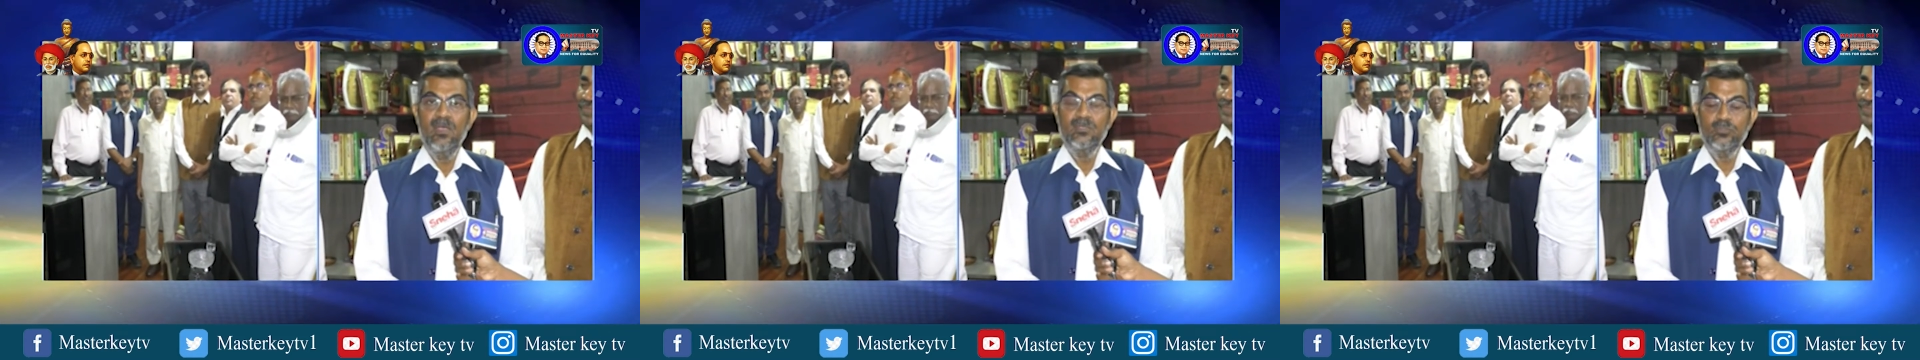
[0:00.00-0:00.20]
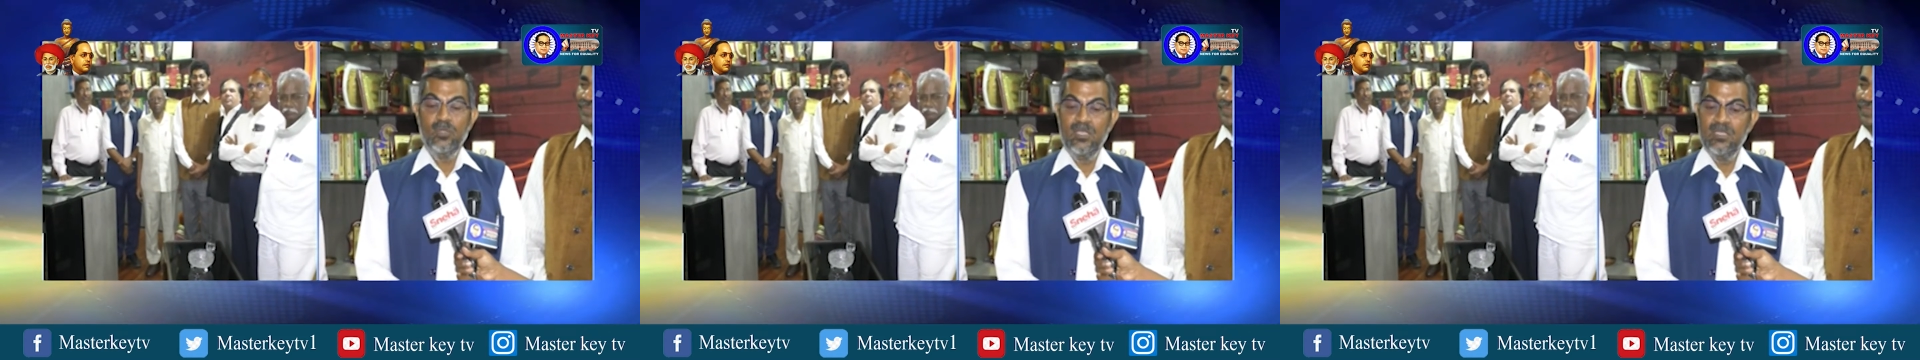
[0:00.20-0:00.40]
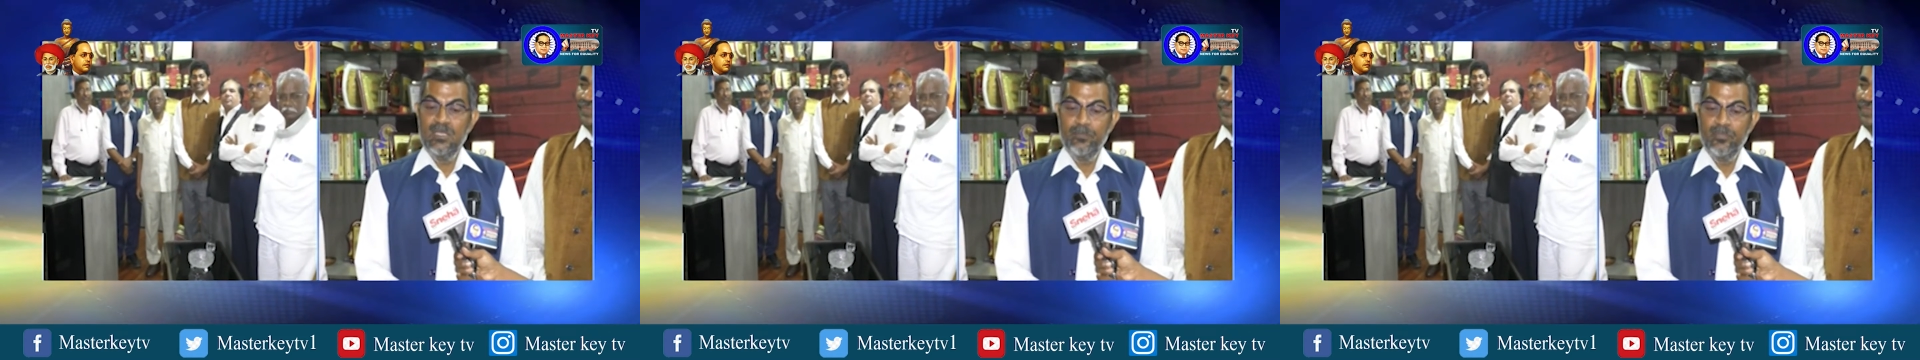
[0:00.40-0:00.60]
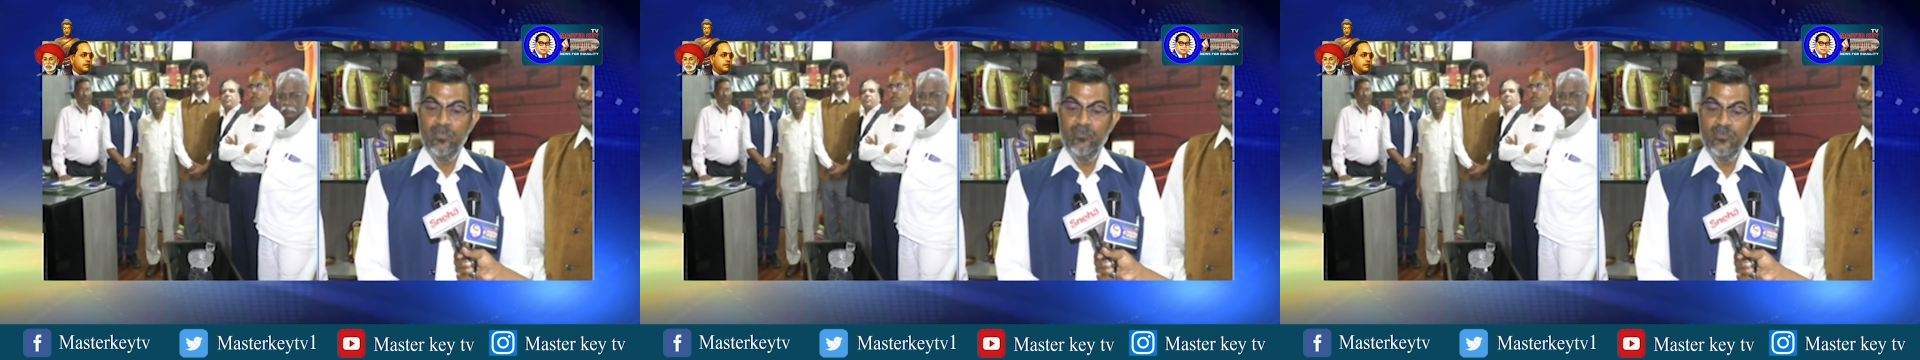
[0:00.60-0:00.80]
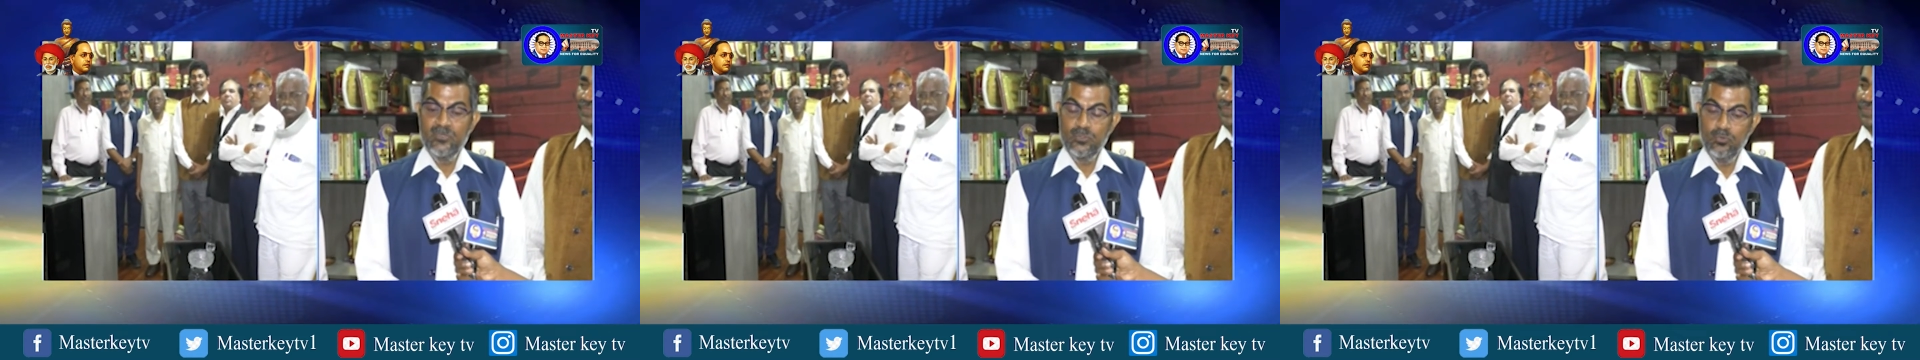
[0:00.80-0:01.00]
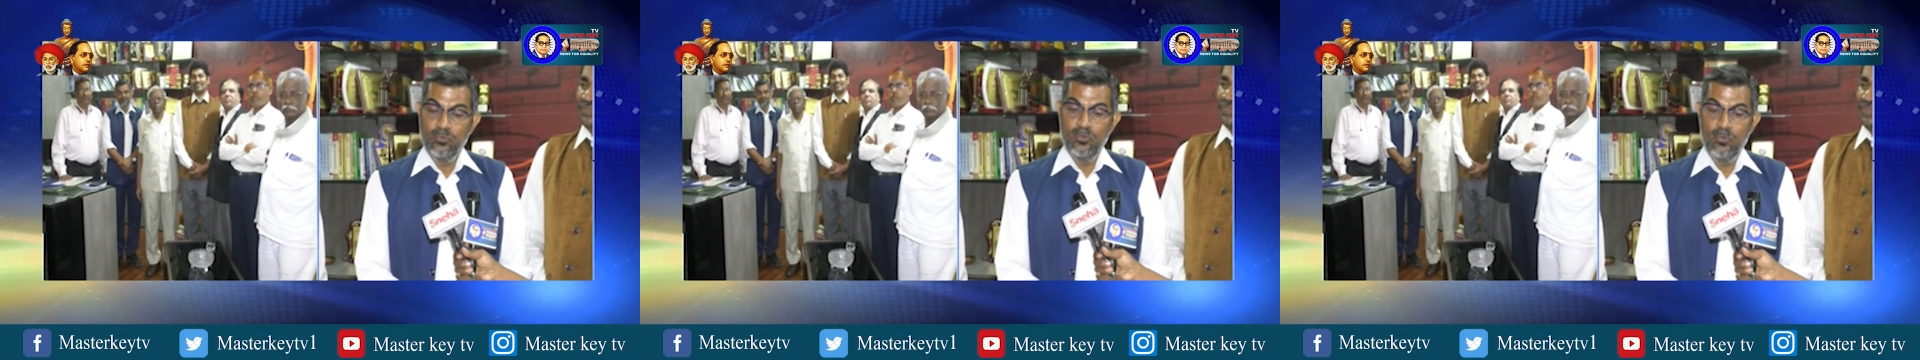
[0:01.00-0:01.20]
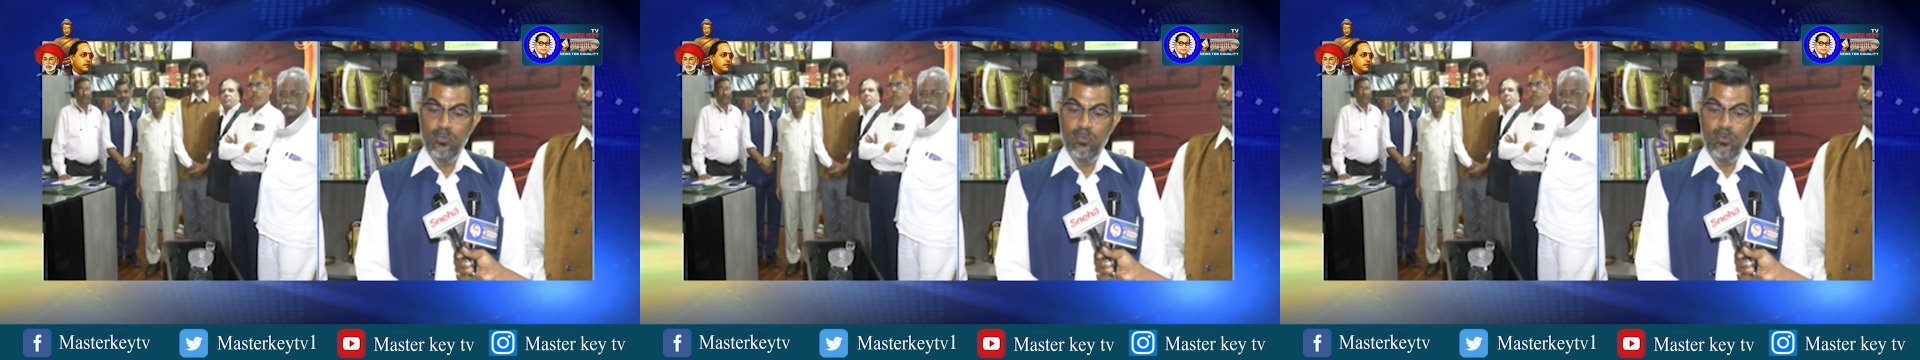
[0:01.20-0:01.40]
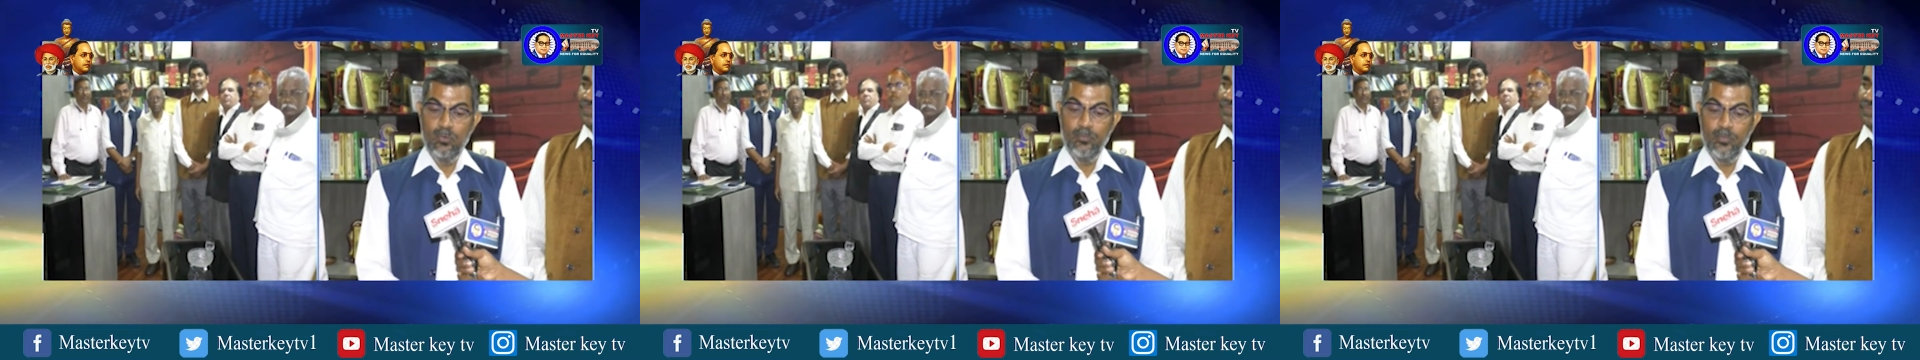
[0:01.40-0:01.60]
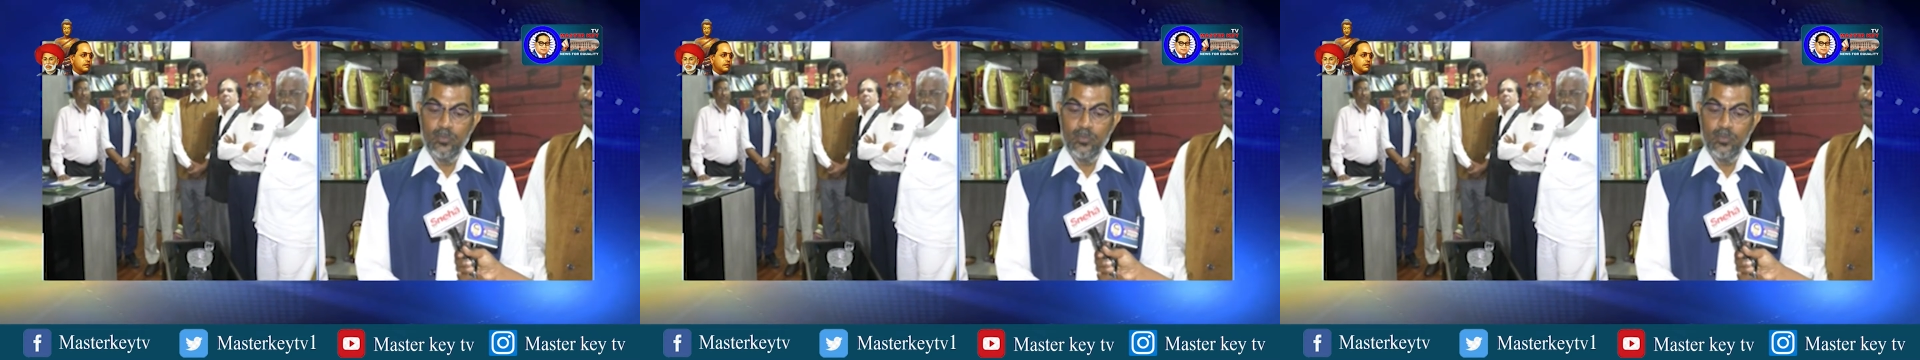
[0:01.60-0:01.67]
So I wish to